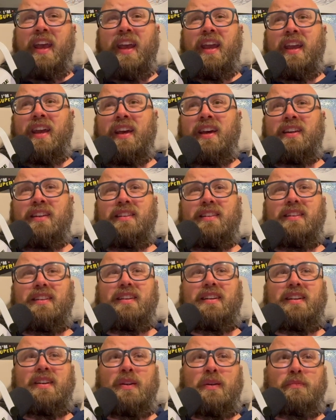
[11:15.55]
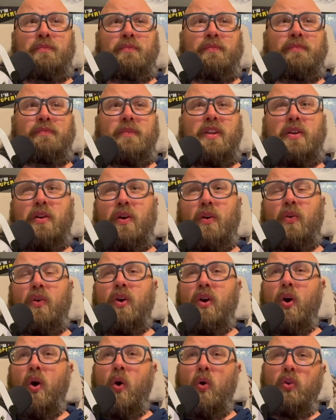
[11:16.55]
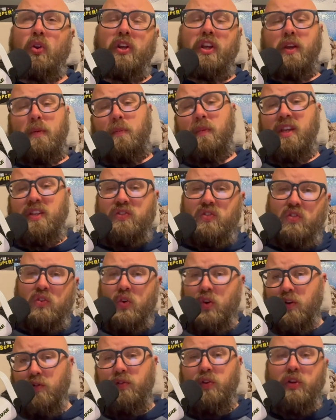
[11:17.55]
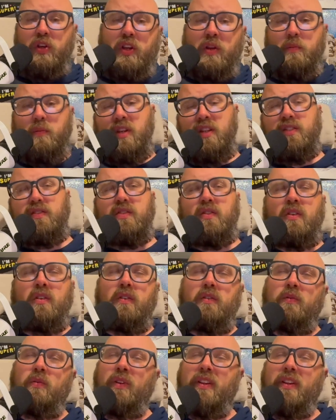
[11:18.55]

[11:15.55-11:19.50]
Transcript: And, um, you know, oh, look at me serve, look at me serve.